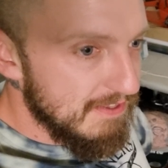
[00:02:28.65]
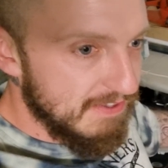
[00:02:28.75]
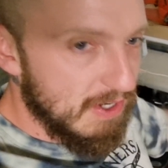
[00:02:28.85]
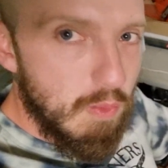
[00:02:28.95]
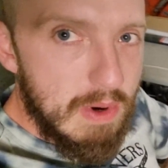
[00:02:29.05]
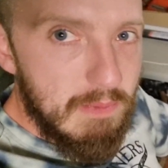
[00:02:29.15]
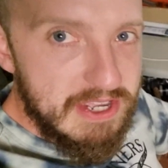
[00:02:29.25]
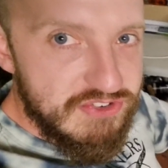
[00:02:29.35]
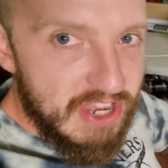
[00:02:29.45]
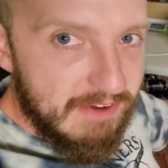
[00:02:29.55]
there's like a
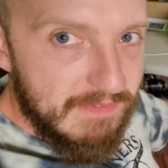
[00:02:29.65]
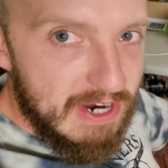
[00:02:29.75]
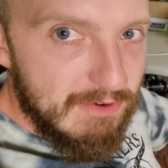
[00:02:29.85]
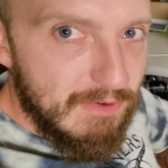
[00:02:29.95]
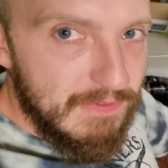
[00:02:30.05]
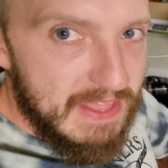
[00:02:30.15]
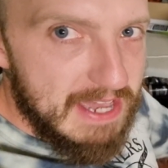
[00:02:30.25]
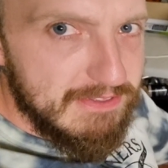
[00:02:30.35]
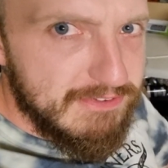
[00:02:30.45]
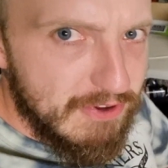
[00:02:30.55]
one-way check valve on
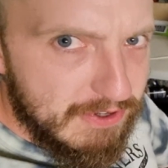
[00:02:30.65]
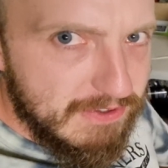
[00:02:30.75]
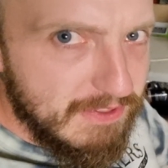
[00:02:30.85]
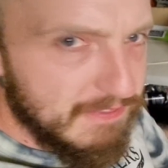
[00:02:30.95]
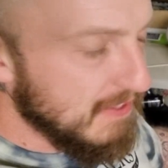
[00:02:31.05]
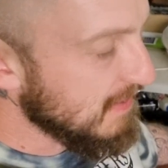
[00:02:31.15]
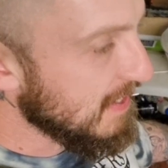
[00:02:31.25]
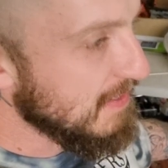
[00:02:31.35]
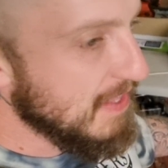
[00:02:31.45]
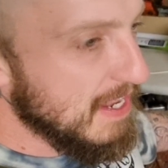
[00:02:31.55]
that circular thing
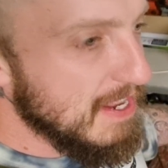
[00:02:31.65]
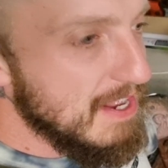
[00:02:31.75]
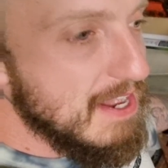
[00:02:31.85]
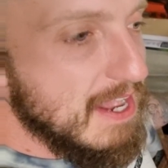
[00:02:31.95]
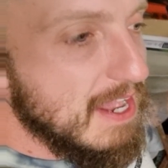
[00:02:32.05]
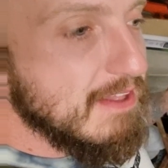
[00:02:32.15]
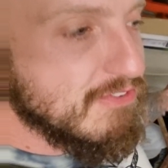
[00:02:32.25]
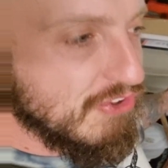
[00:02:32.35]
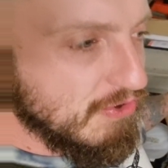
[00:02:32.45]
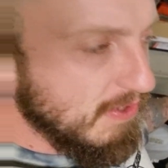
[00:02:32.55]
down there. So